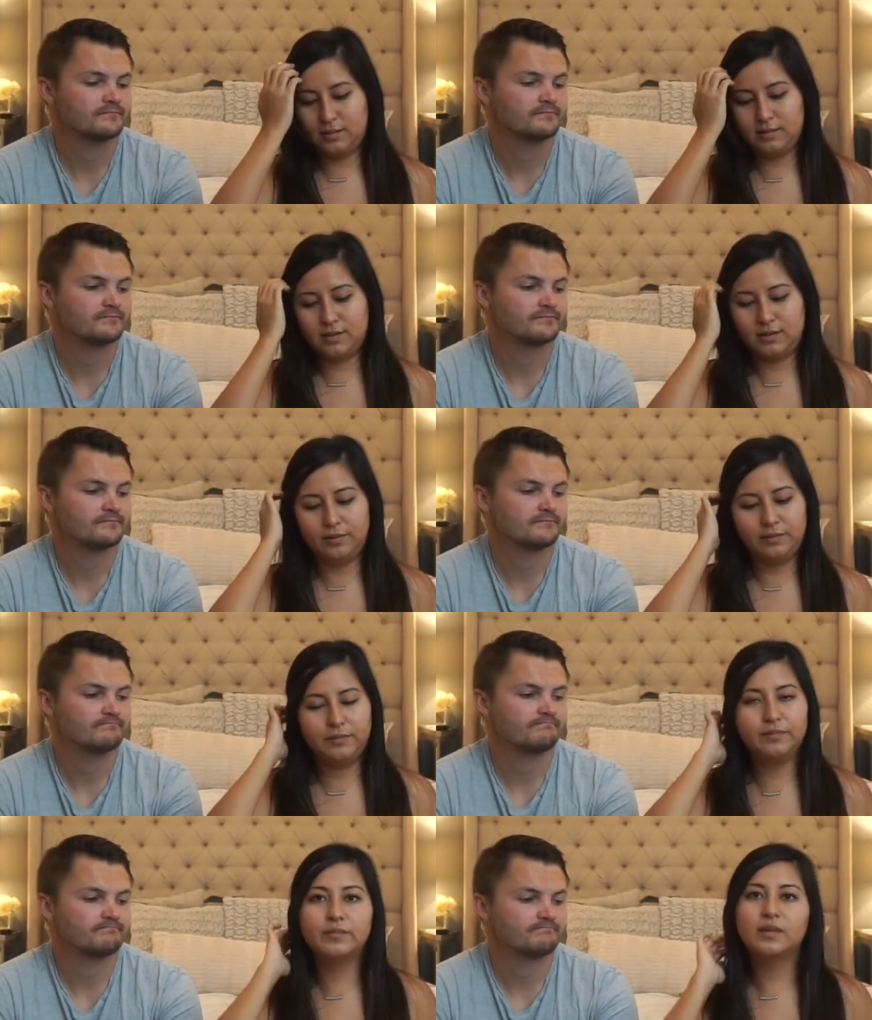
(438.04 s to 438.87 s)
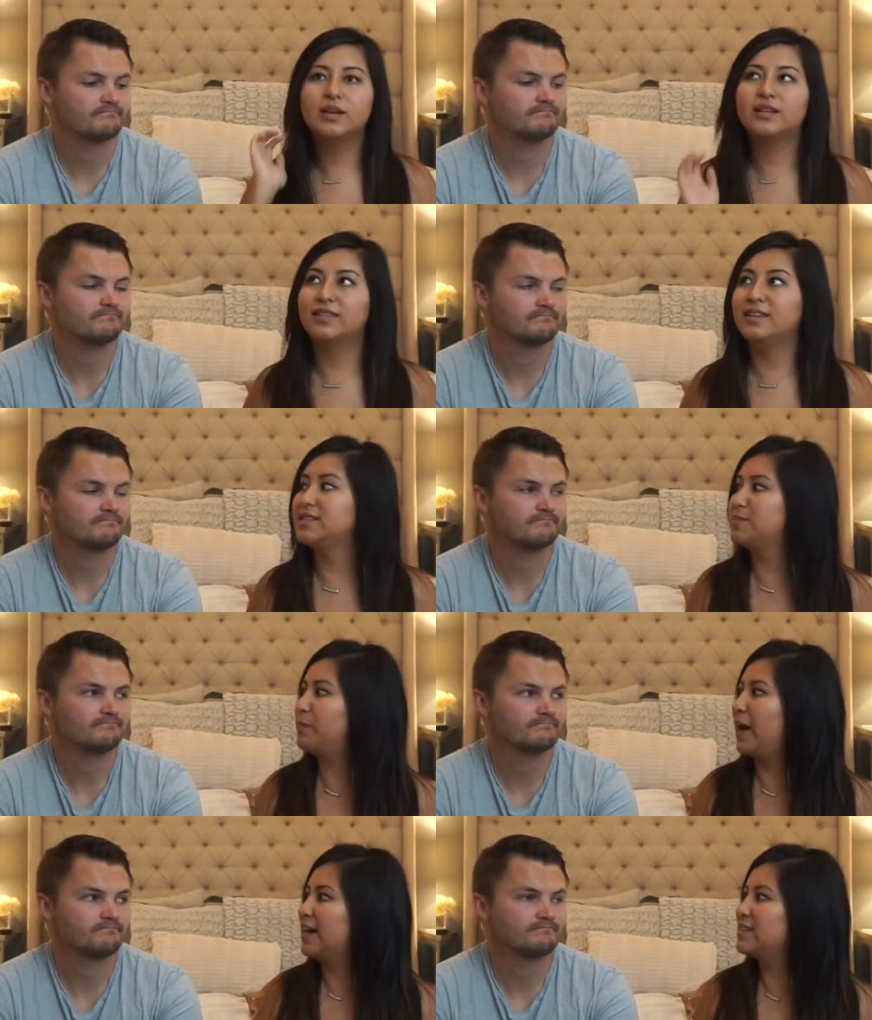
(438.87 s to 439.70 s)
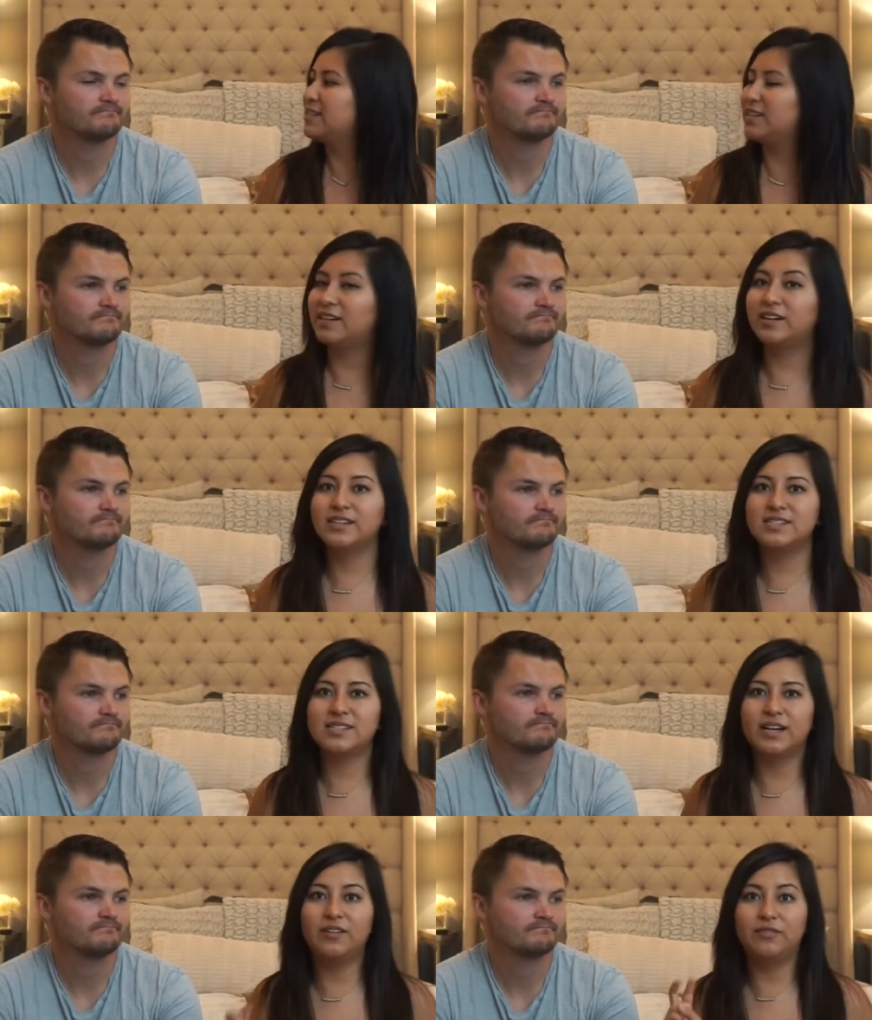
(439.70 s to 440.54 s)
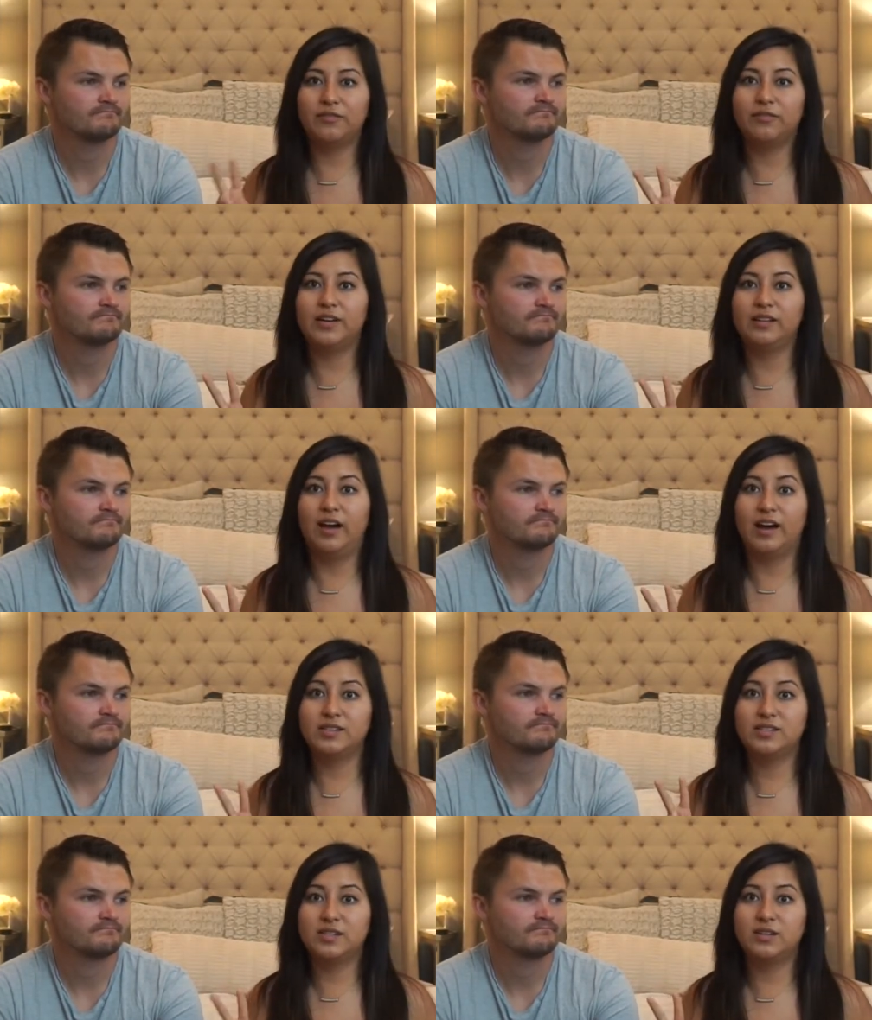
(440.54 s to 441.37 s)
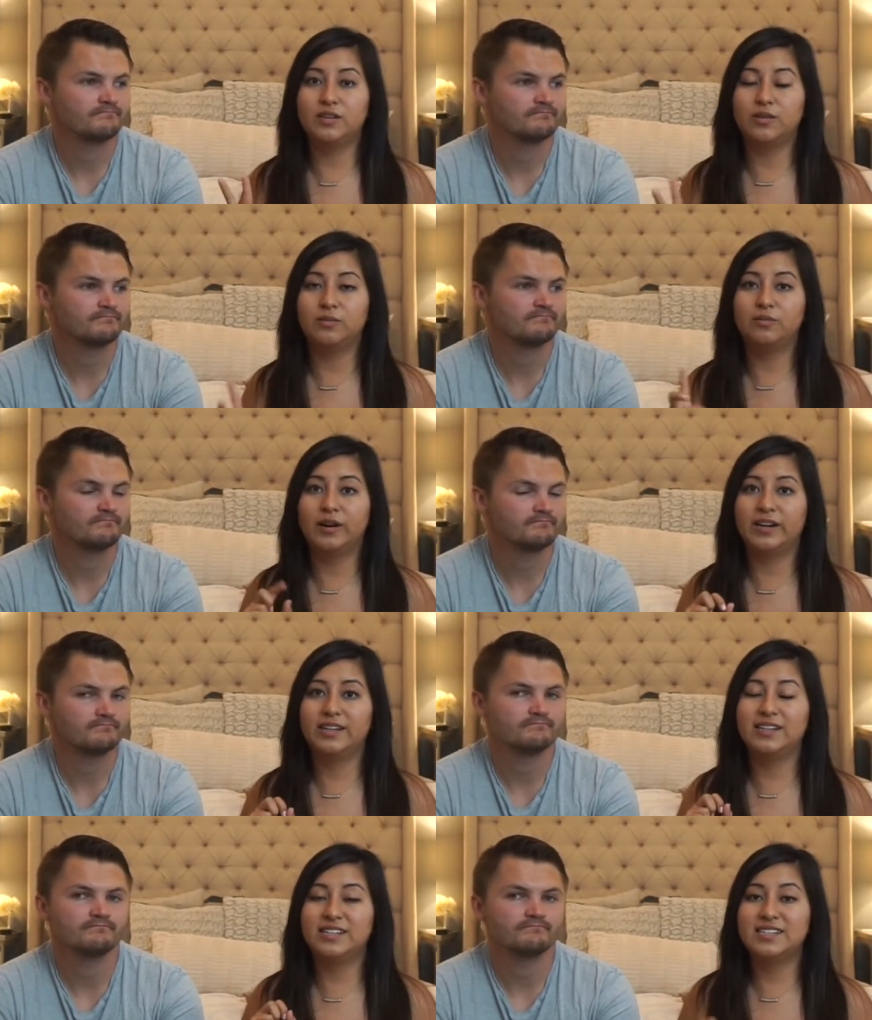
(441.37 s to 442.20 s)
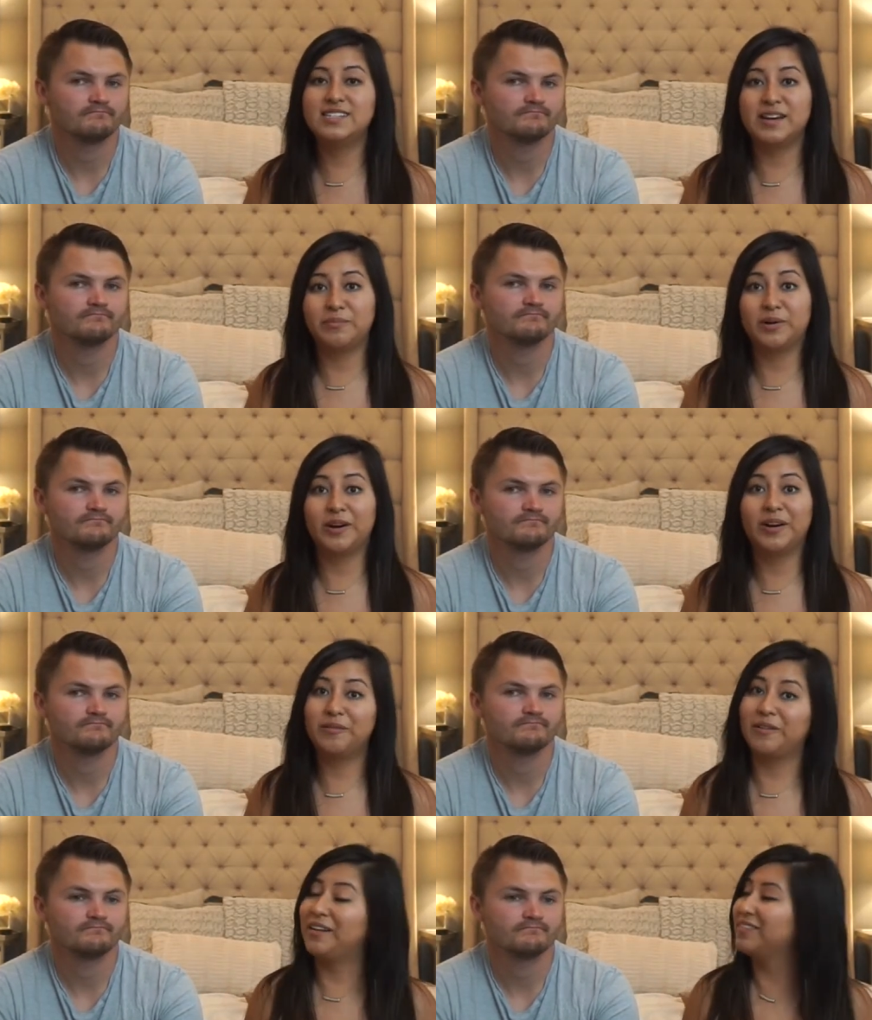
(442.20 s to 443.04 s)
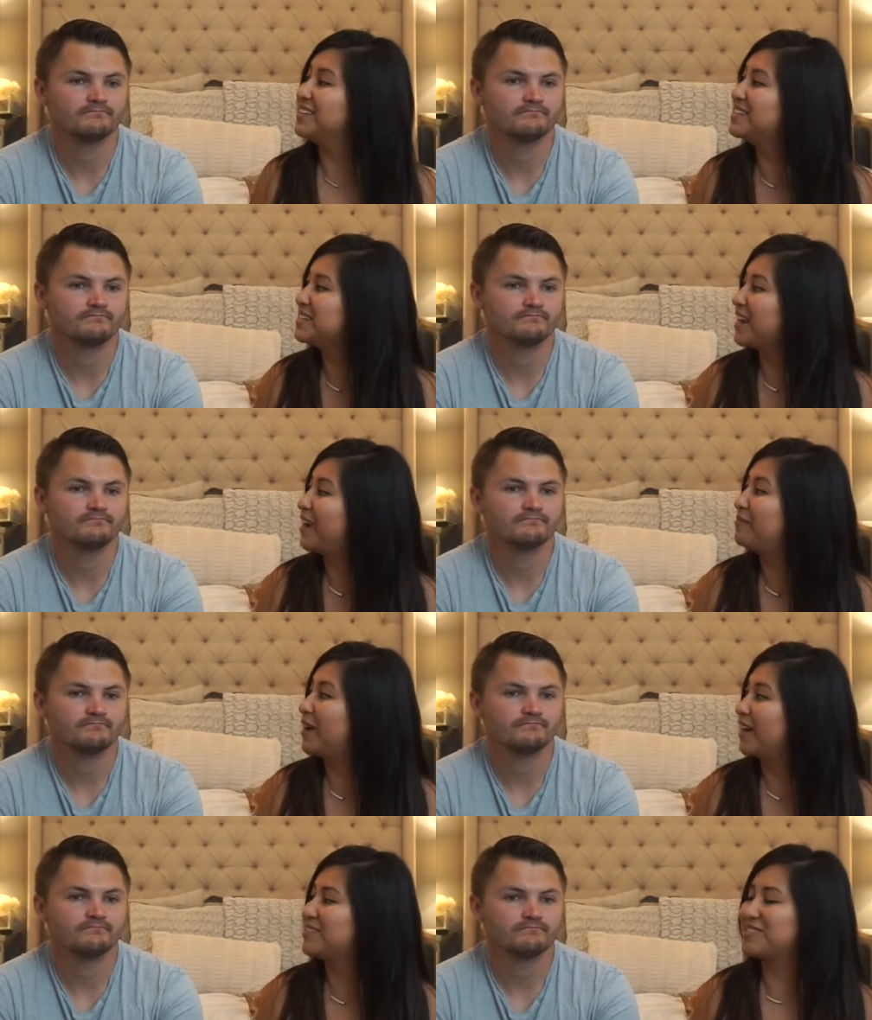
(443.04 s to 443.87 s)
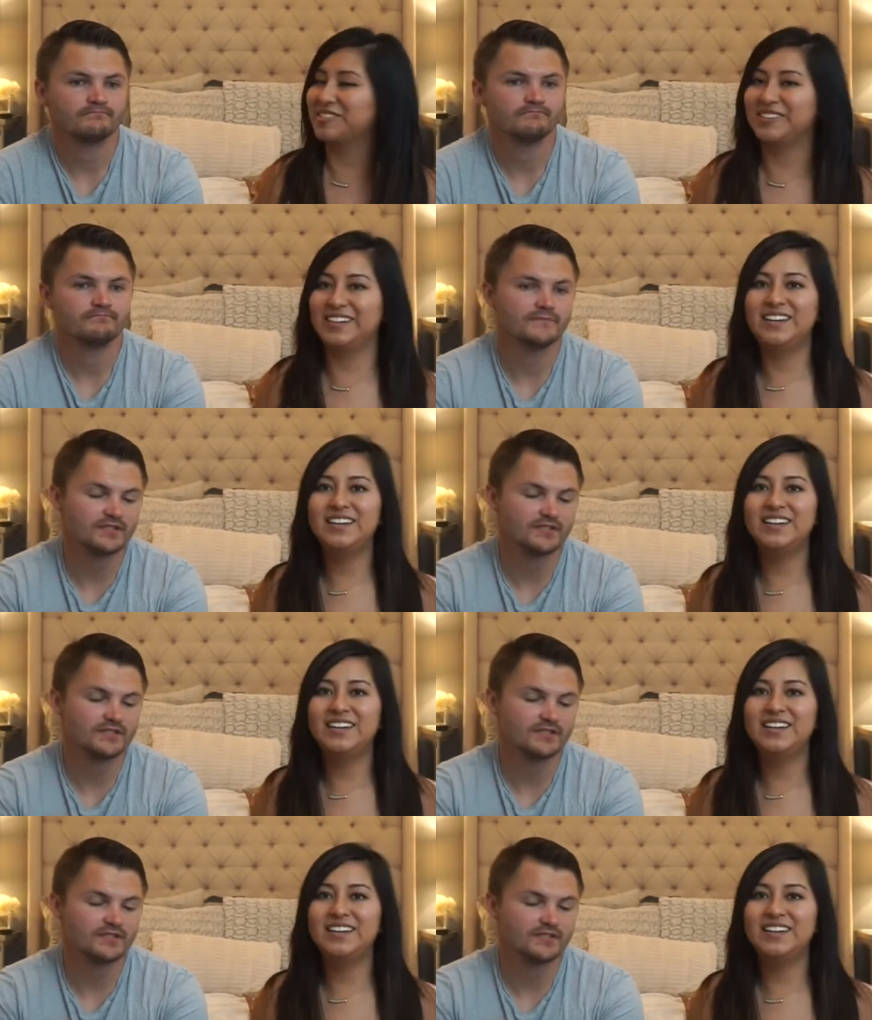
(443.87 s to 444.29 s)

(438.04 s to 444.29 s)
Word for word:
Speaker 1: So this past year itself, we lost two. One in December, around this time actually.